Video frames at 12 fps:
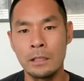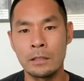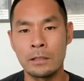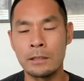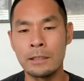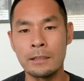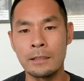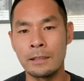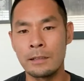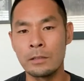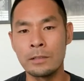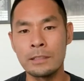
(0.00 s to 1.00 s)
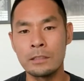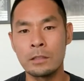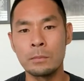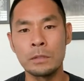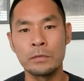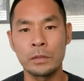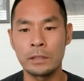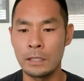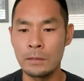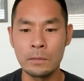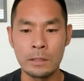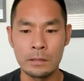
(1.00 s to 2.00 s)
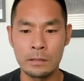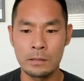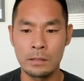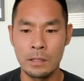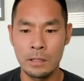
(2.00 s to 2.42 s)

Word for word: that, ne- that there needs to be forgiveness.